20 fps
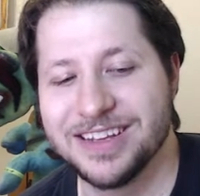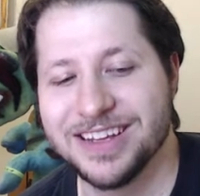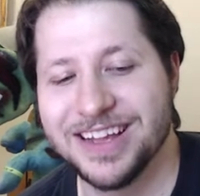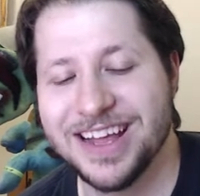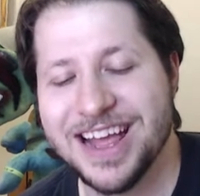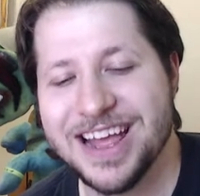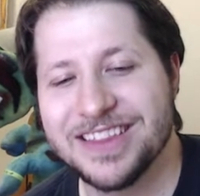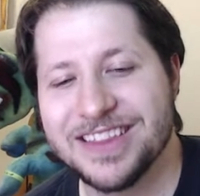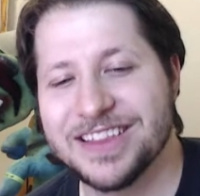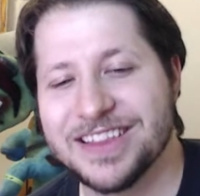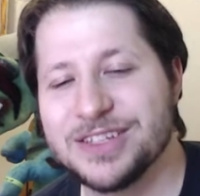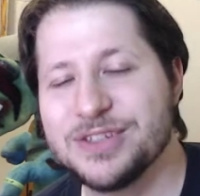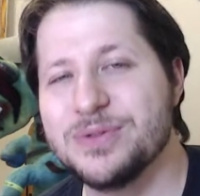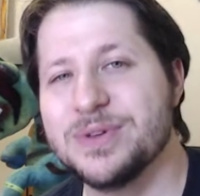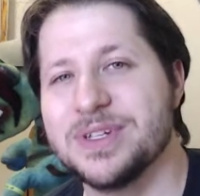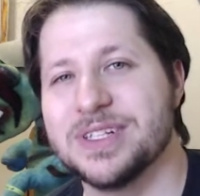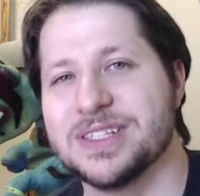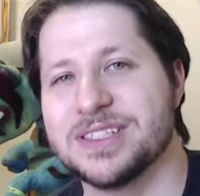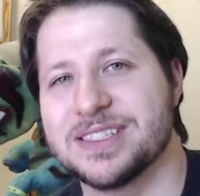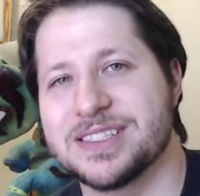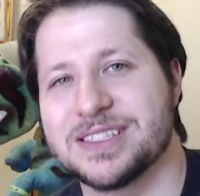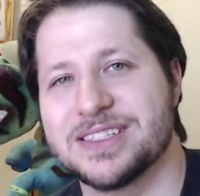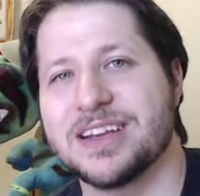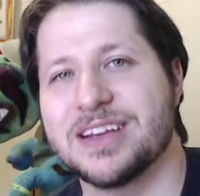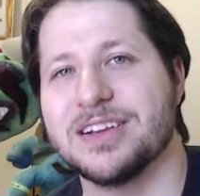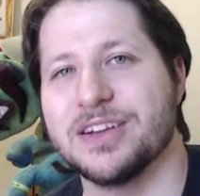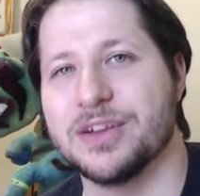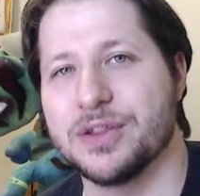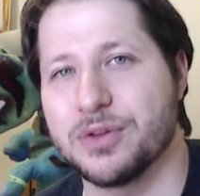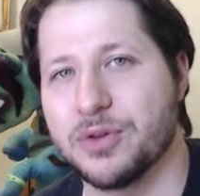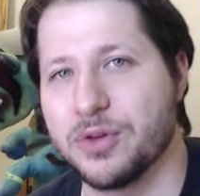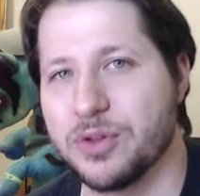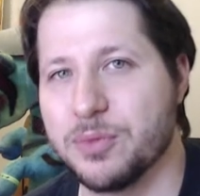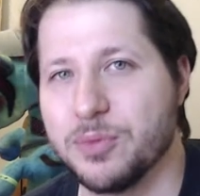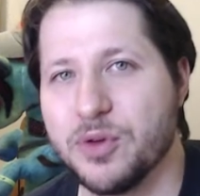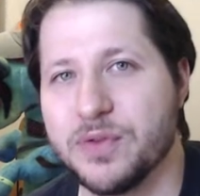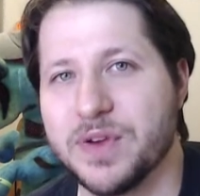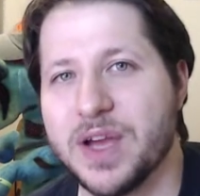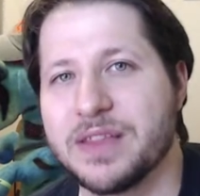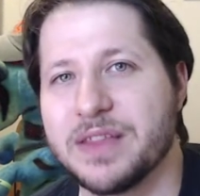They do it subtly through the
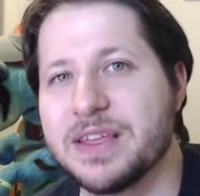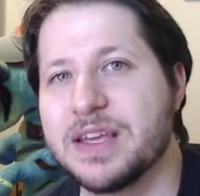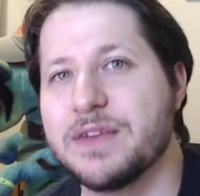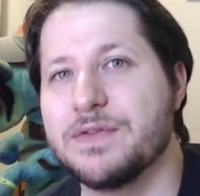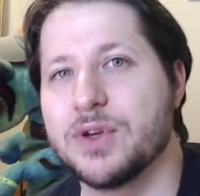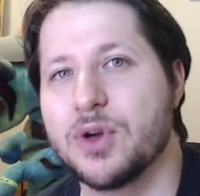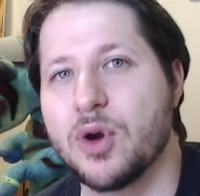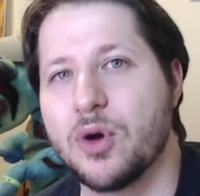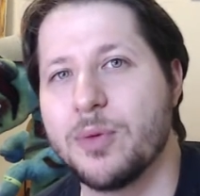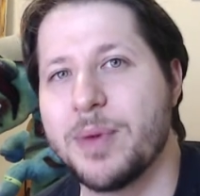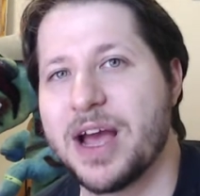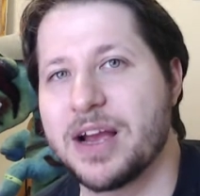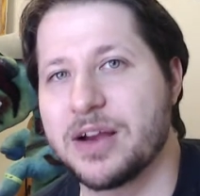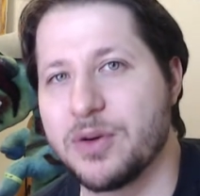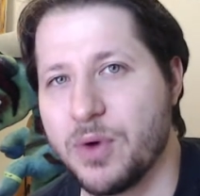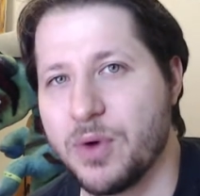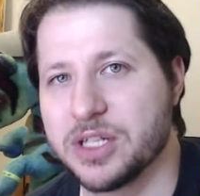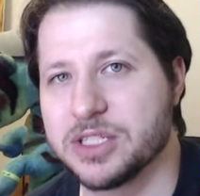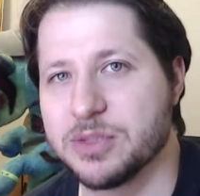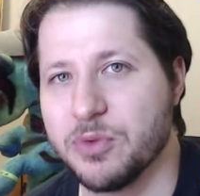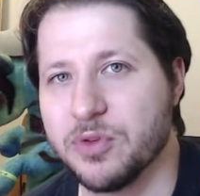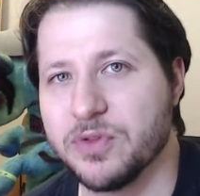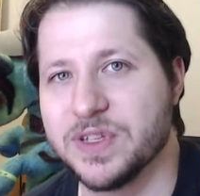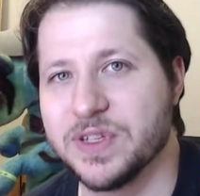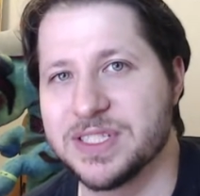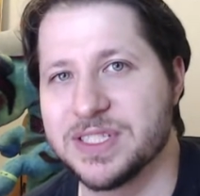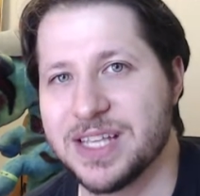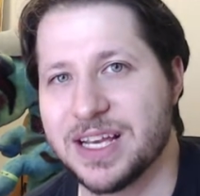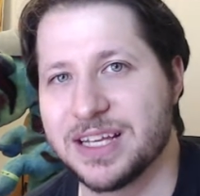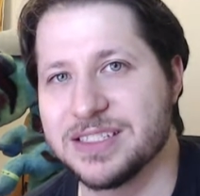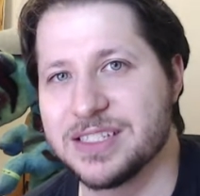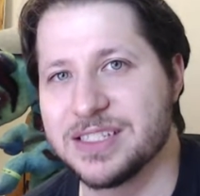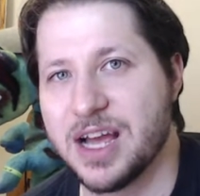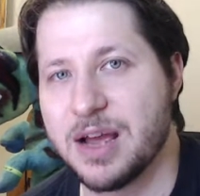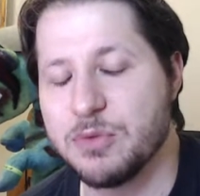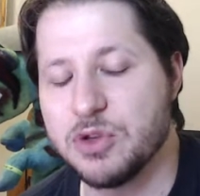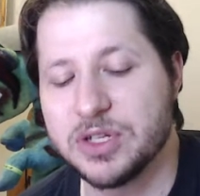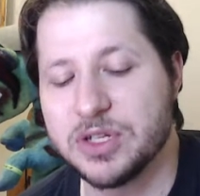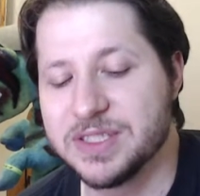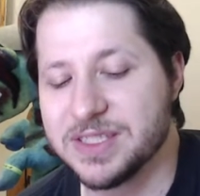movie. I think if you go back and watch the movie a second time,
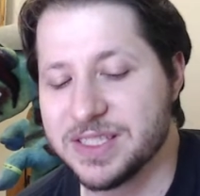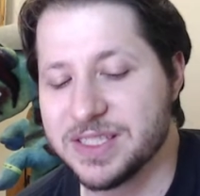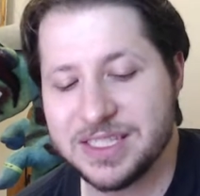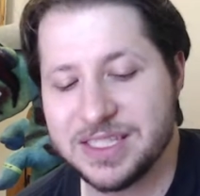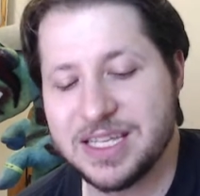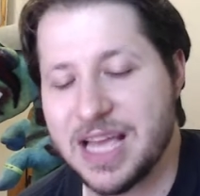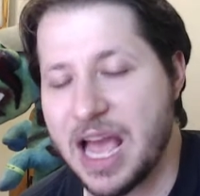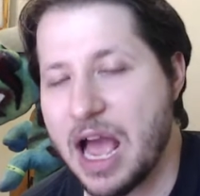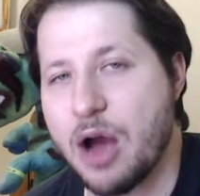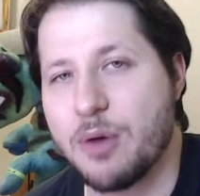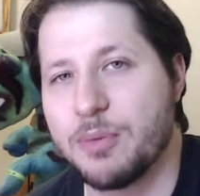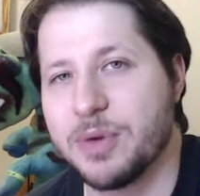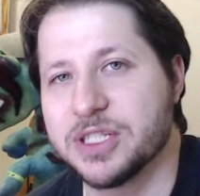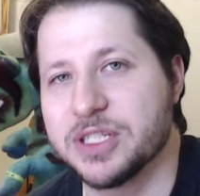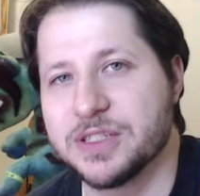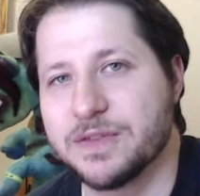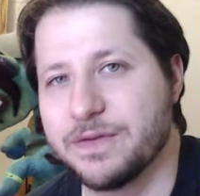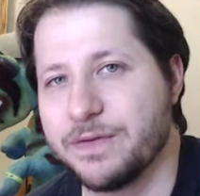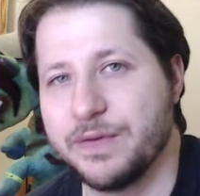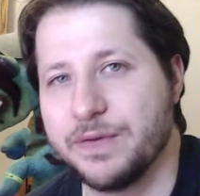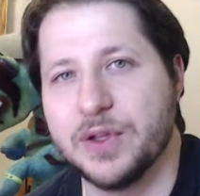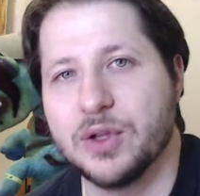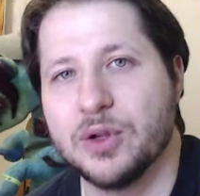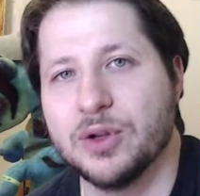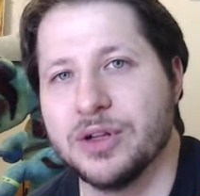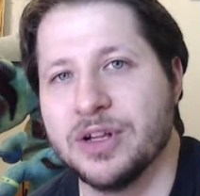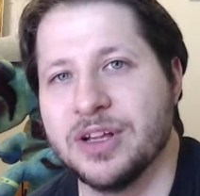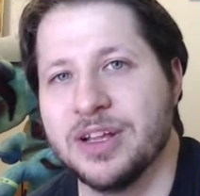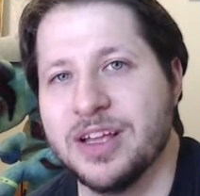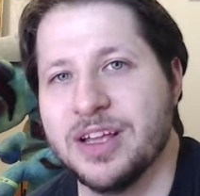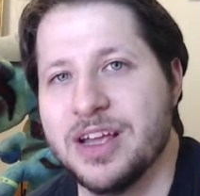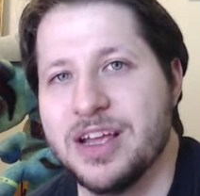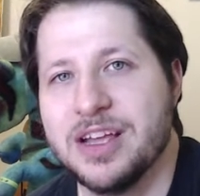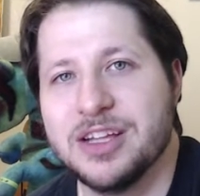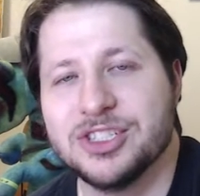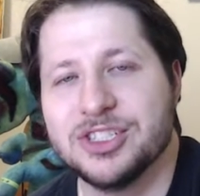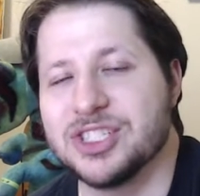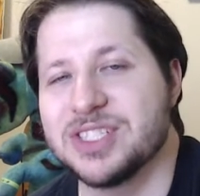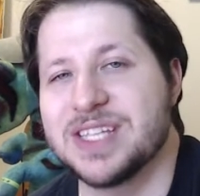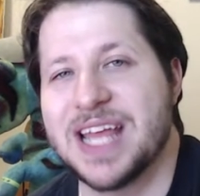you can see how much Phil
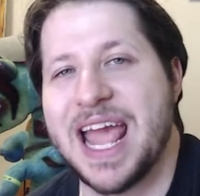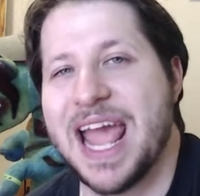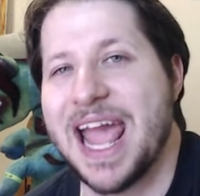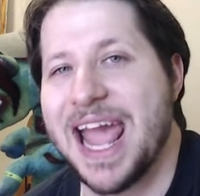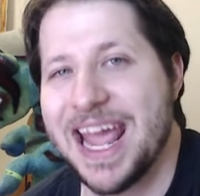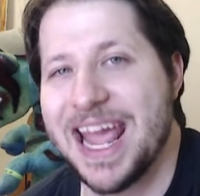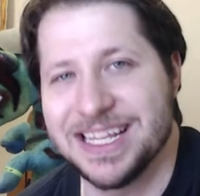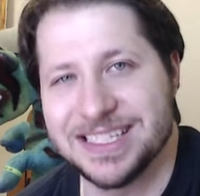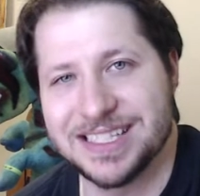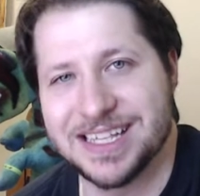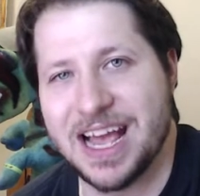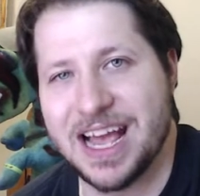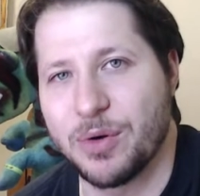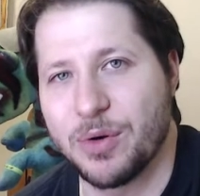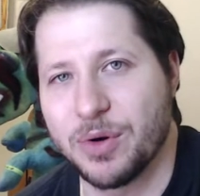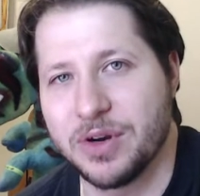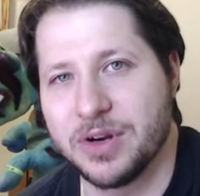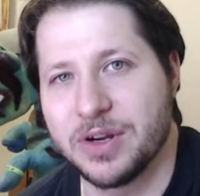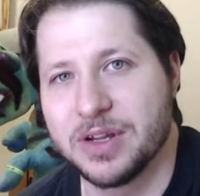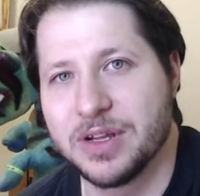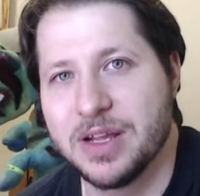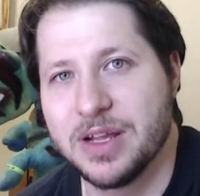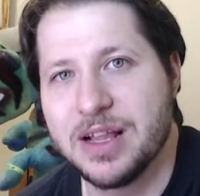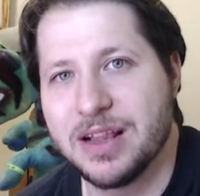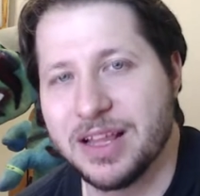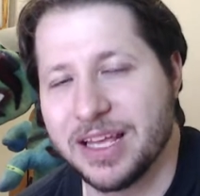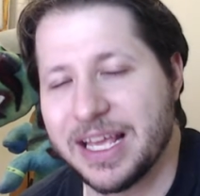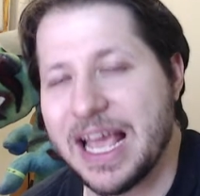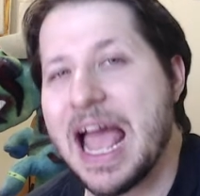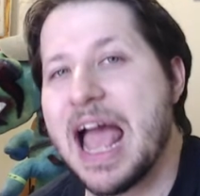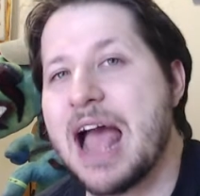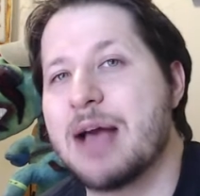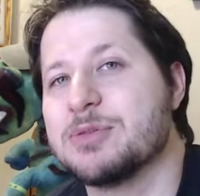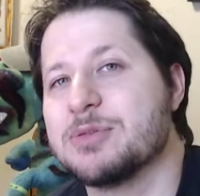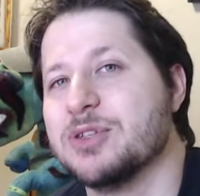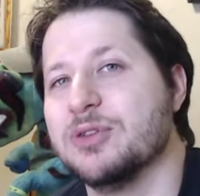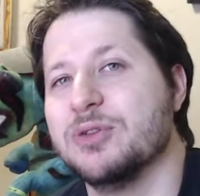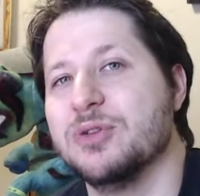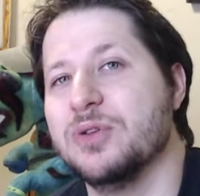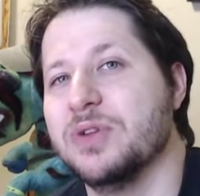just hates Howard. Like,
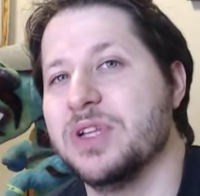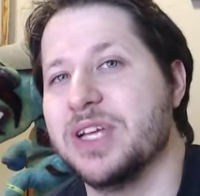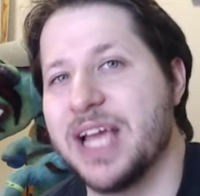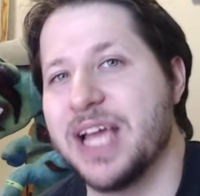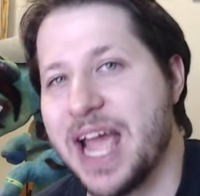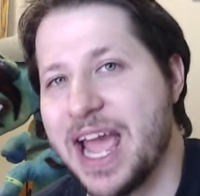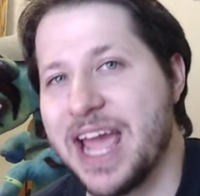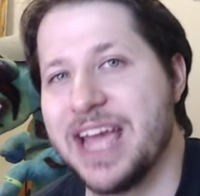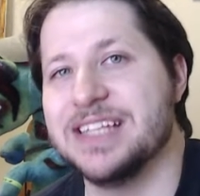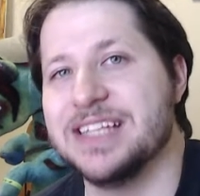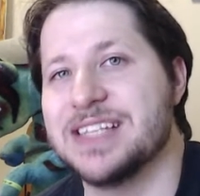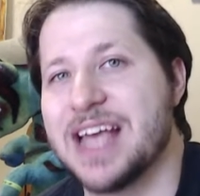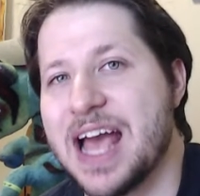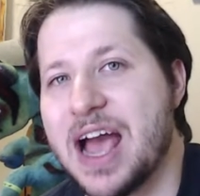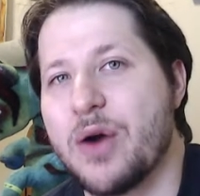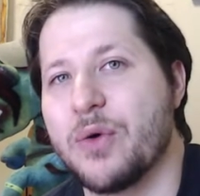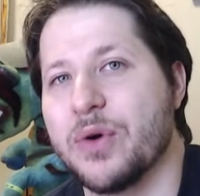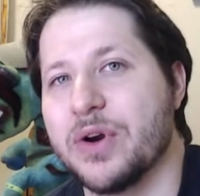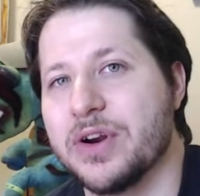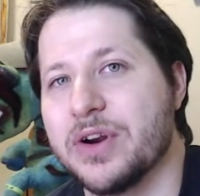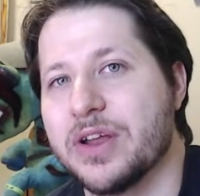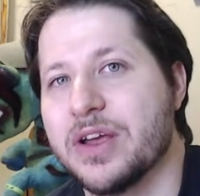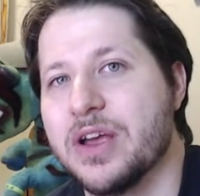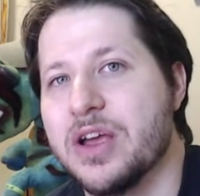absolutely hates Howard.